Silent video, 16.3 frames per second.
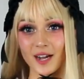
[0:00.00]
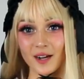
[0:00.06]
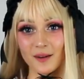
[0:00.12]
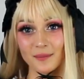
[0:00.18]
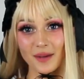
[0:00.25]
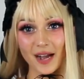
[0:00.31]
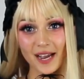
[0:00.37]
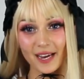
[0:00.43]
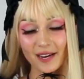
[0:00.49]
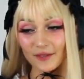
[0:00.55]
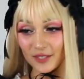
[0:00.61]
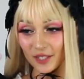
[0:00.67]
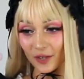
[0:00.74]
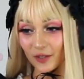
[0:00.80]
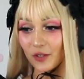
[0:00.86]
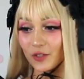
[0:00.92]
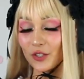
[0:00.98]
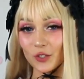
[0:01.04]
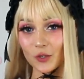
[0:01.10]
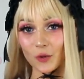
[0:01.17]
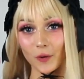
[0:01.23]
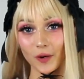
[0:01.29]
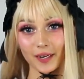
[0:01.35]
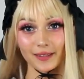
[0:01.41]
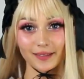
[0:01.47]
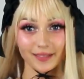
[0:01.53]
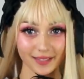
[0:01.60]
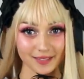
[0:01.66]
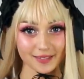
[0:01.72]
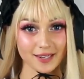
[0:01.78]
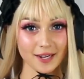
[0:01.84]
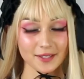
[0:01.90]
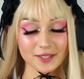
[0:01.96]
Um, I have started storing
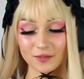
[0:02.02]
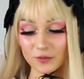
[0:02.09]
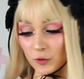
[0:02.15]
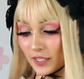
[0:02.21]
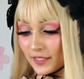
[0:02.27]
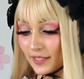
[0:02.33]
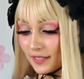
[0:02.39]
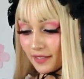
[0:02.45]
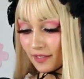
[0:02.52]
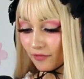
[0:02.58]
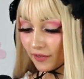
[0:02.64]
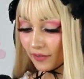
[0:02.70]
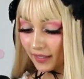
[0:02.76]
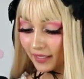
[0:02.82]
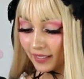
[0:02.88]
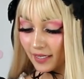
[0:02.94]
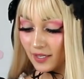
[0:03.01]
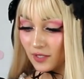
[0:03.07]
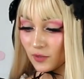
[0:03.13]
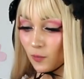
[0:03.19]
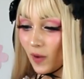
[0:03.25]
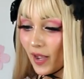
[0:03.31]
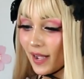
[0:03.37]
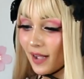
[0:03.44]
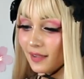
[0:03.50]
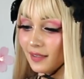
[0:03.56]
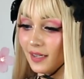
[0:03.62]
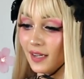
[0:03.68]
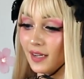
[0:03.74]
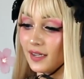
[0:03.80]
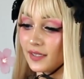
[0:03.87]
these kinds of dresses differently as well.